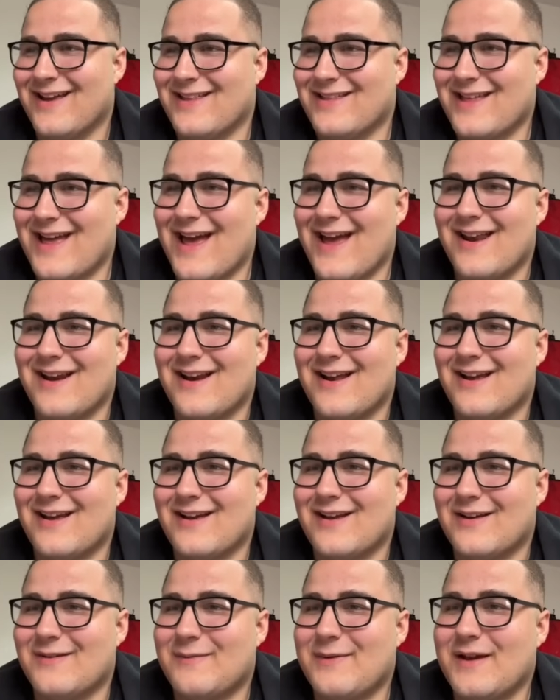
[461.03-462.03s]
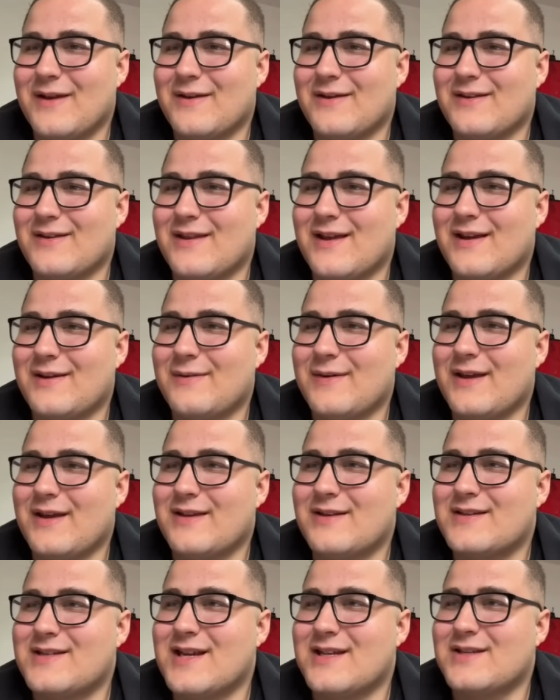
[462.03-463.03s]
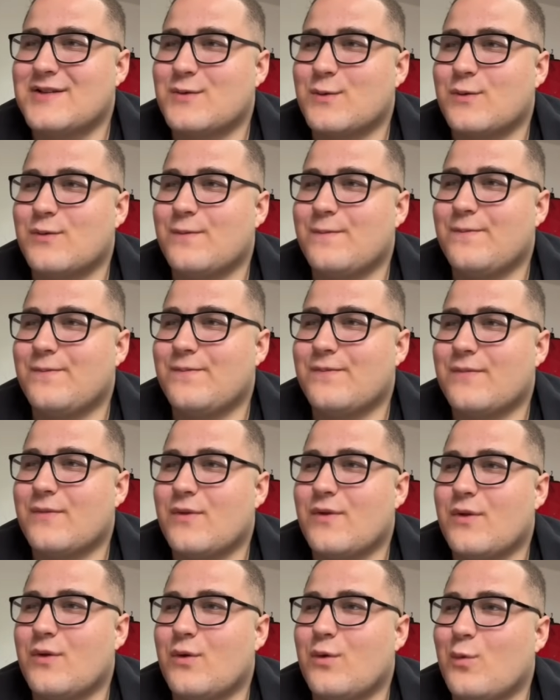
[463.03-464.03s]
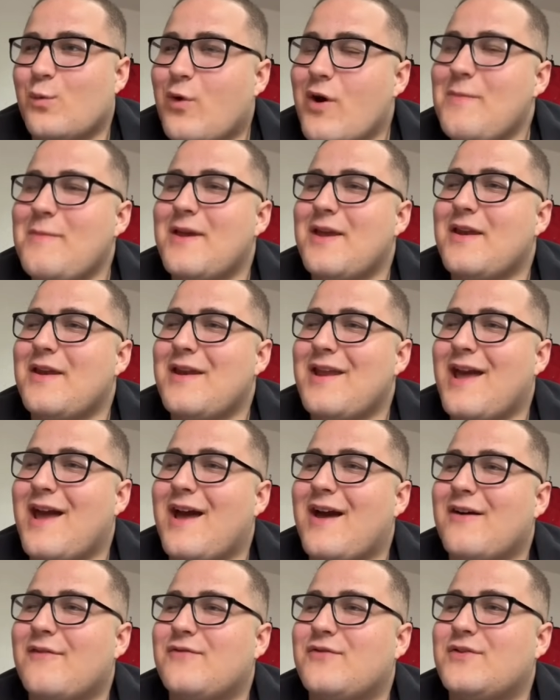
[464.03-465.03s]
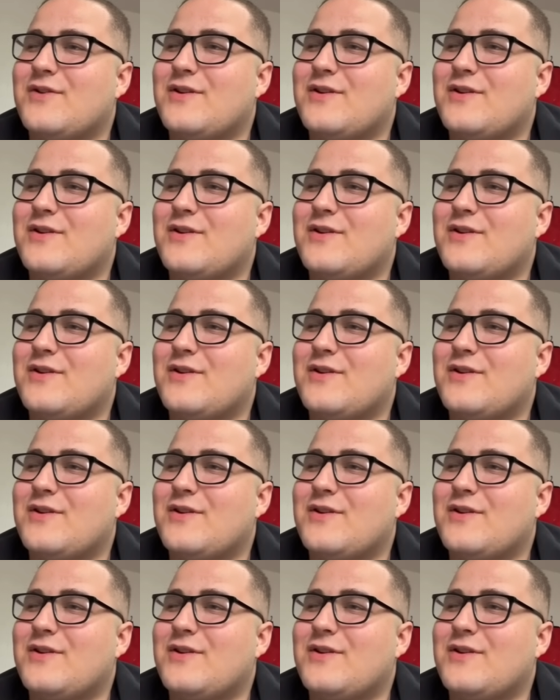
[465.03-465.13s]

That since women have,